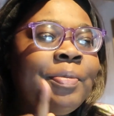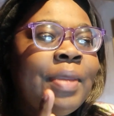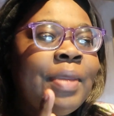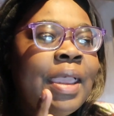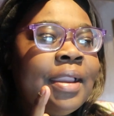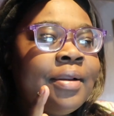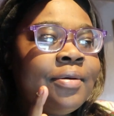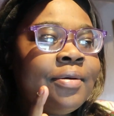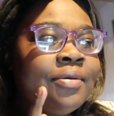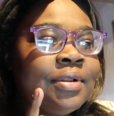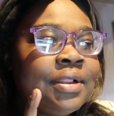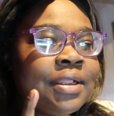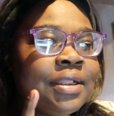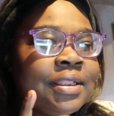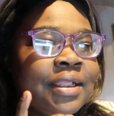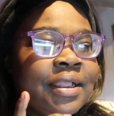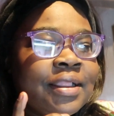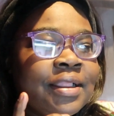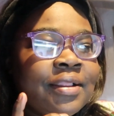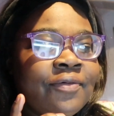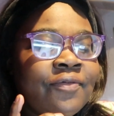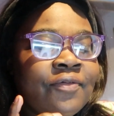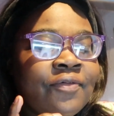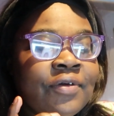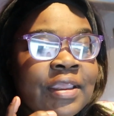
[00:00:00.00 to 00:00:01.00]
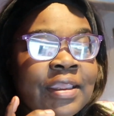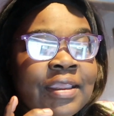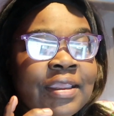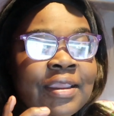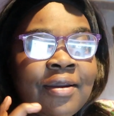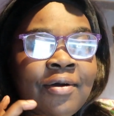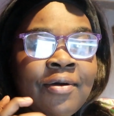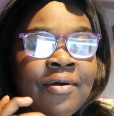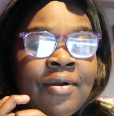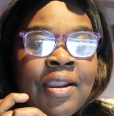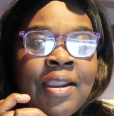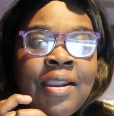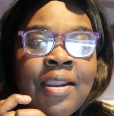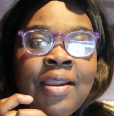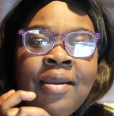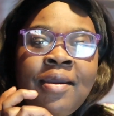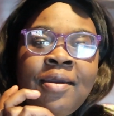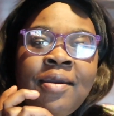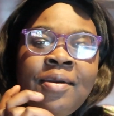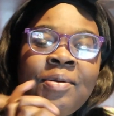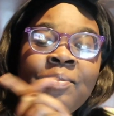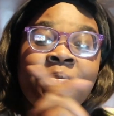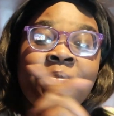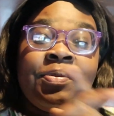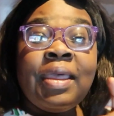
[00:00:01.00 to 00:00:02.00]
Back with another video.
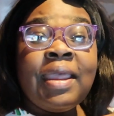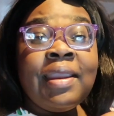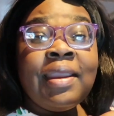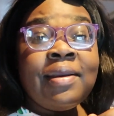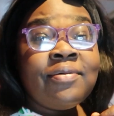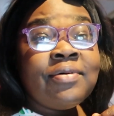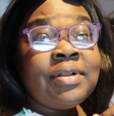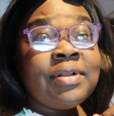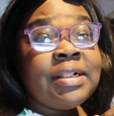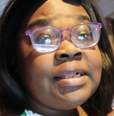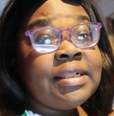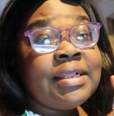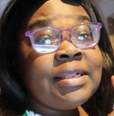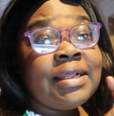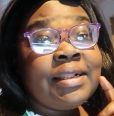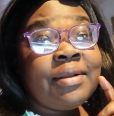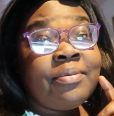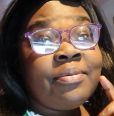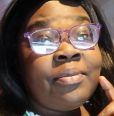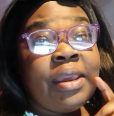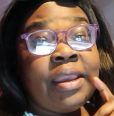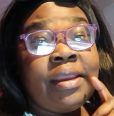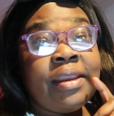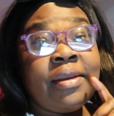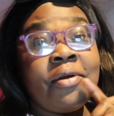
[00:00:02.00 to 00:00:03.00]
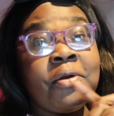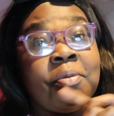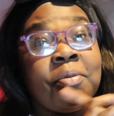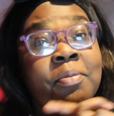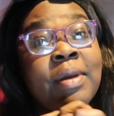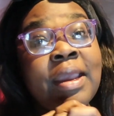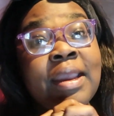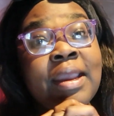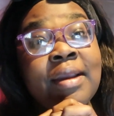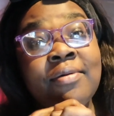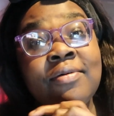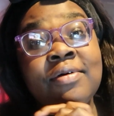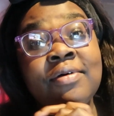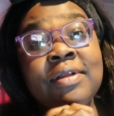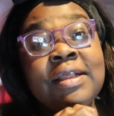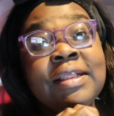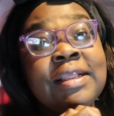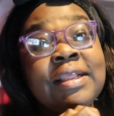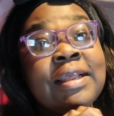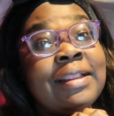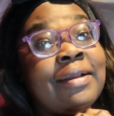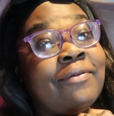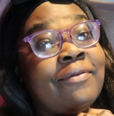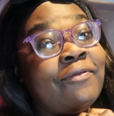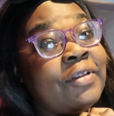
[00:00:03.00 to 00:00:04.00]
Back with another banger. Back with
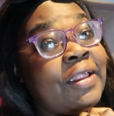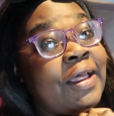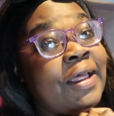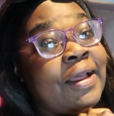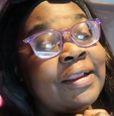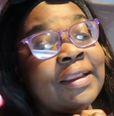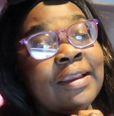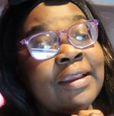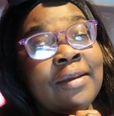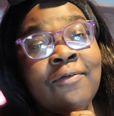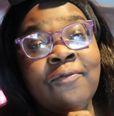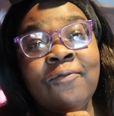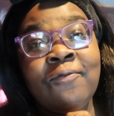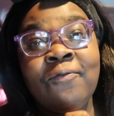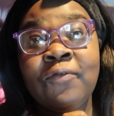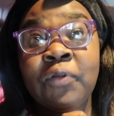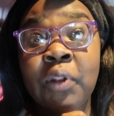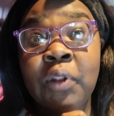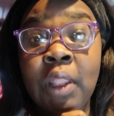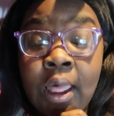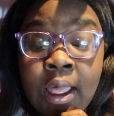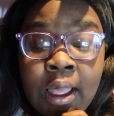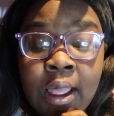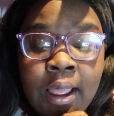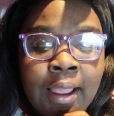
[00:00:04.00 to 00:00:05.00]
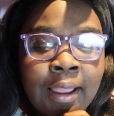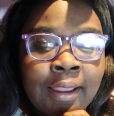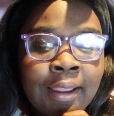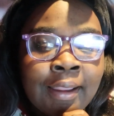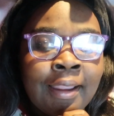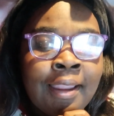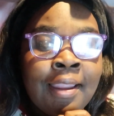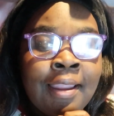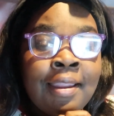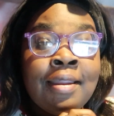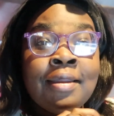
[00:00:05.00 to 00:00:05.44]
another vlog.